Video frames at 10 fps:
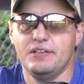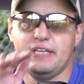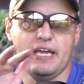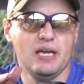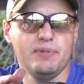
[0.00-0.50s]

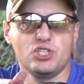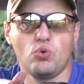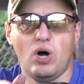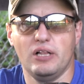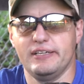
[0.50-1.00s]
The image
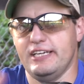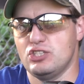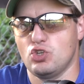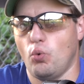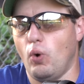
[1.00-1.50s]
quality
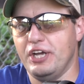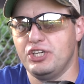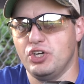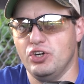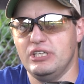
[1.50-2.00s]
is
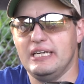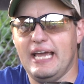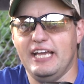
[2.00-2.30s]
quite good and